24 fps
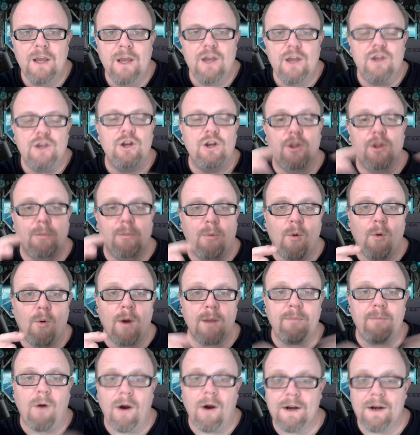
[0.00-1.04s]
you know, the
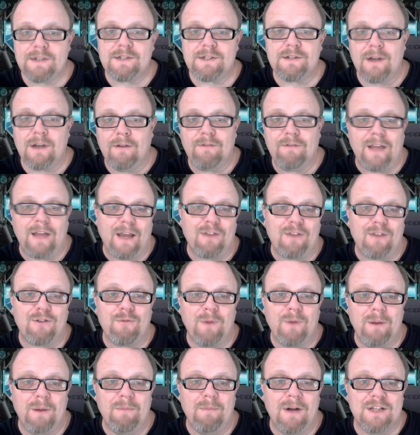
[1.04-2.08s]
boring parts of like
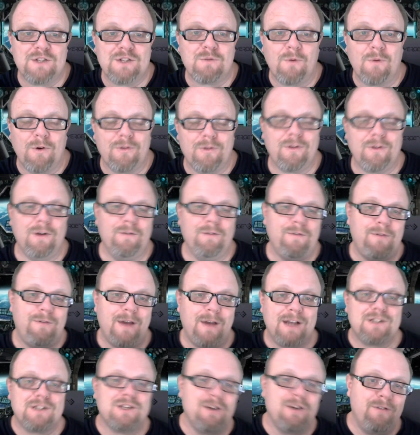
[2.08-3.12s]
3 months worth of
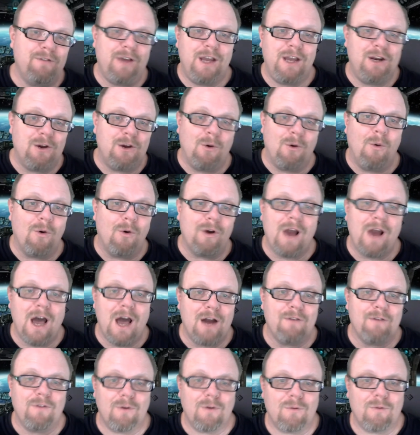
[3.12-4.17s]
excavating ore out
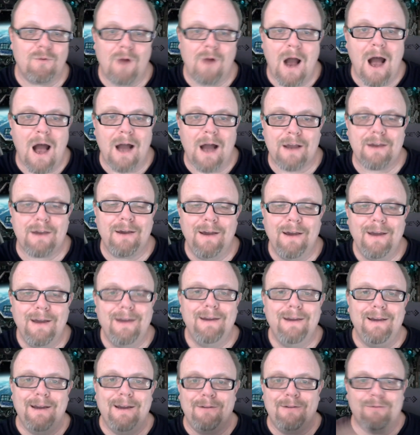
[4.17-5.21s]
of a rock
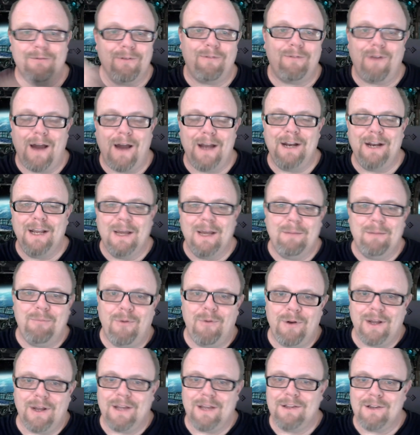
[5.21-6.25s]
and refining it and
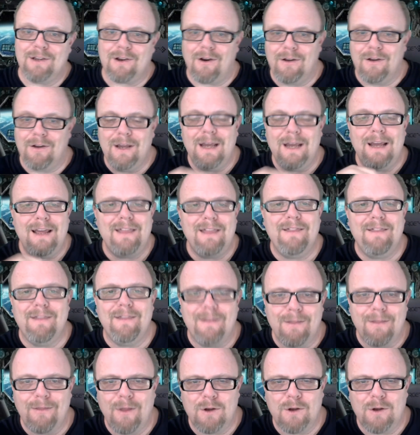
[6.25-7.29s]
putting it in the car.
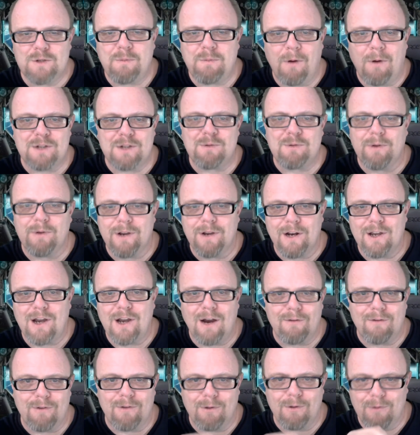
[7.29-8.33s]
Those parts we're going to
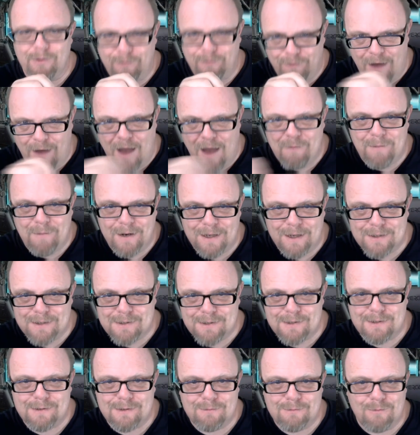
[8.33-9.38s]
cover with 5
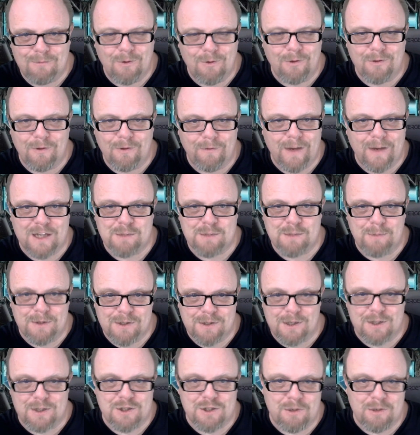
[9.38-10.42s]
minutes worth of
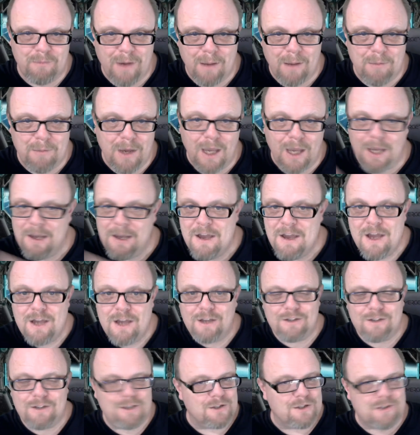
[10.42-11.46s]
exposition by me.
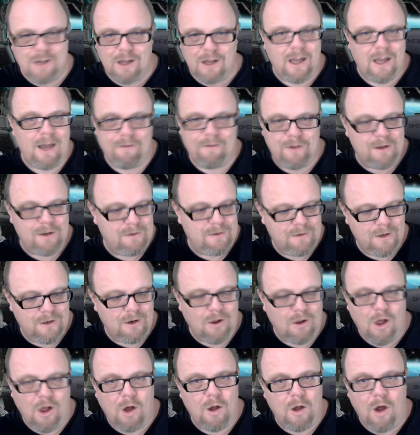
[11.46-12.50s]
Just I'll have it,
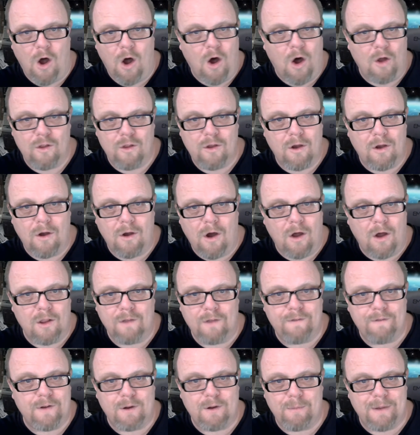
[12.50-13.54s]
it'll all
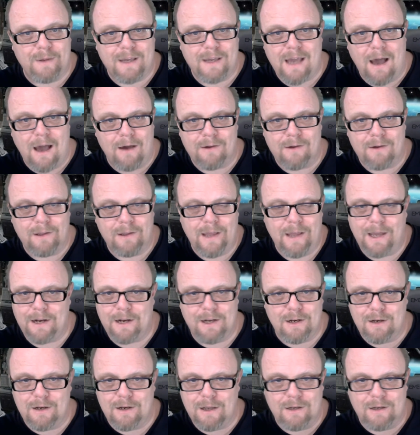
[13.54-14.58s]
of it'll be
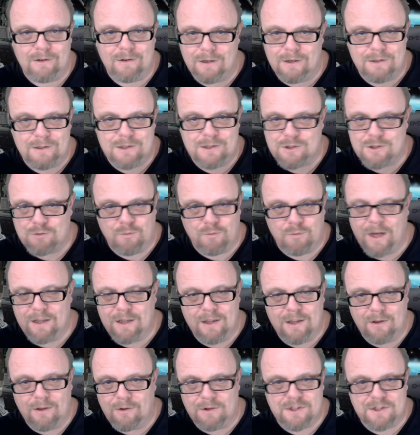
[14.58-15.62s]
calculated, and you'll just read
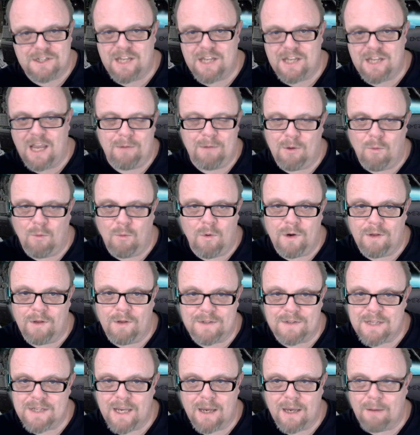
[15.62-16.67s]
the little statement. It won't
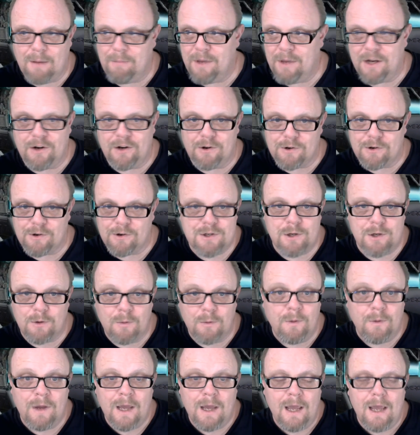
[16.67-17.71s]
even take a minute or two.
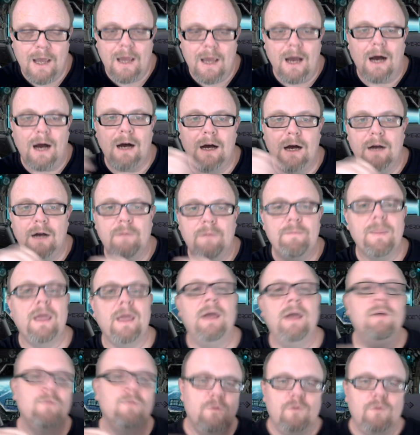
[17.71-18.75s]

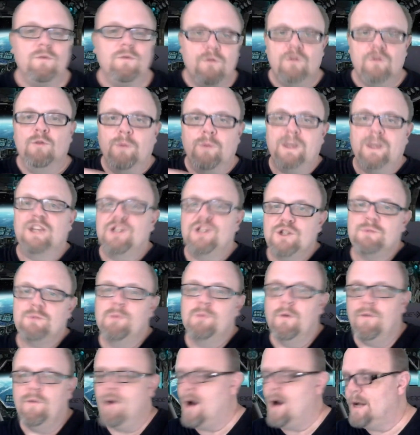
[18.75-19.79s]
And so we can just
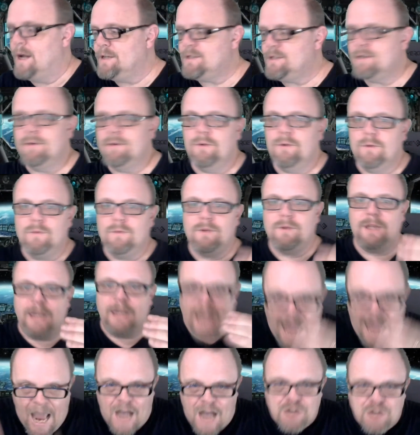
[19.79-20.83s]
move on to the
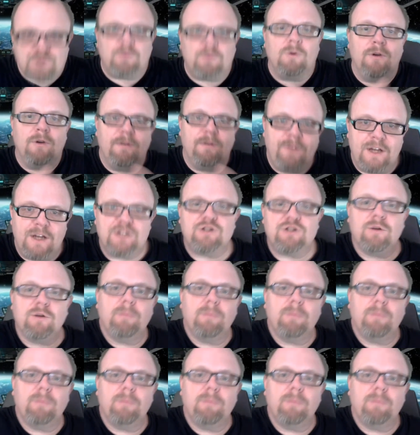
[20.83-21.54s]
actual adventure